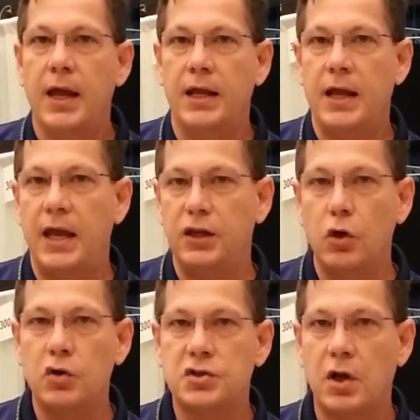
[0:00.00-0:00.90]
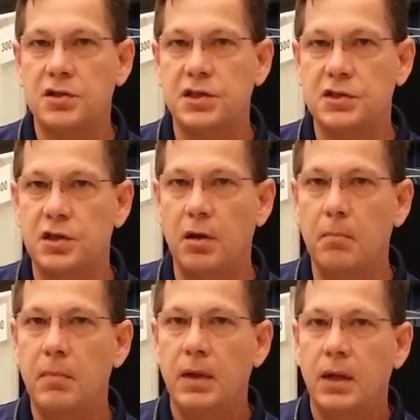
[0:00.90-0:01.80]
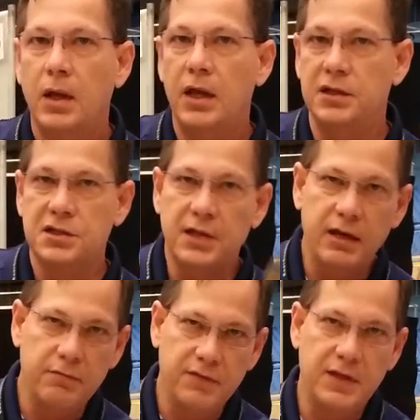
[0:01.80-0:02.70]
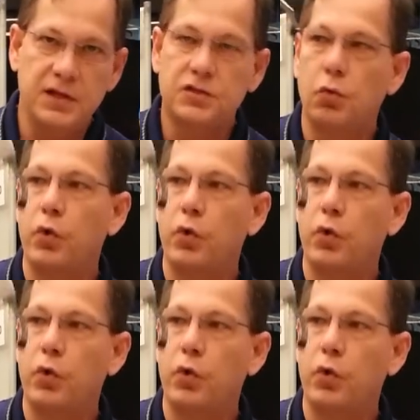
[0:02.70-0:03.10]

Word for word: and a no salt system Instead of this,